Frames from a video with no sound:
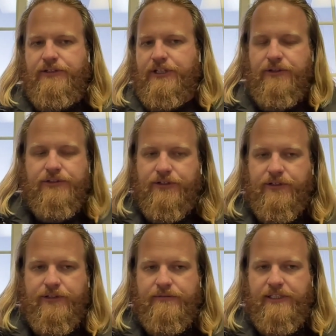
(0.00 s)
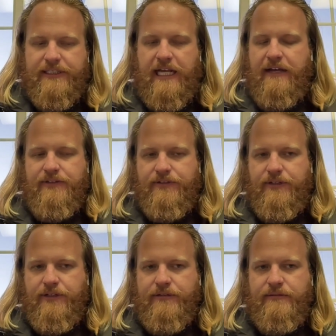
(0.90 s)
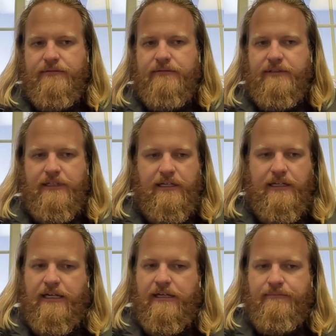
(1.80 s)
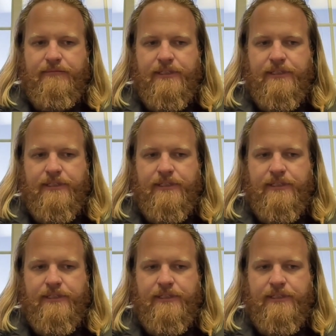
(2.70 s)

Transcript: The user doesn't have to learn a